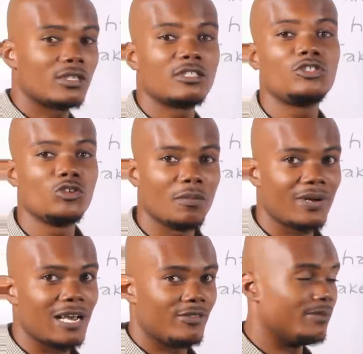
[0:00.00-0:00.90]
blood, chomp
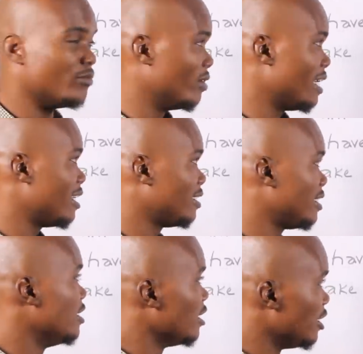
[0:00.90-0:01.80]
Kevin pour en
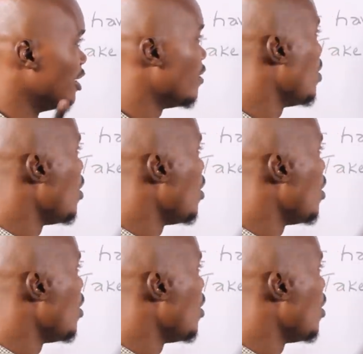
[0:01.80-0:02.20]
Haïti. You know,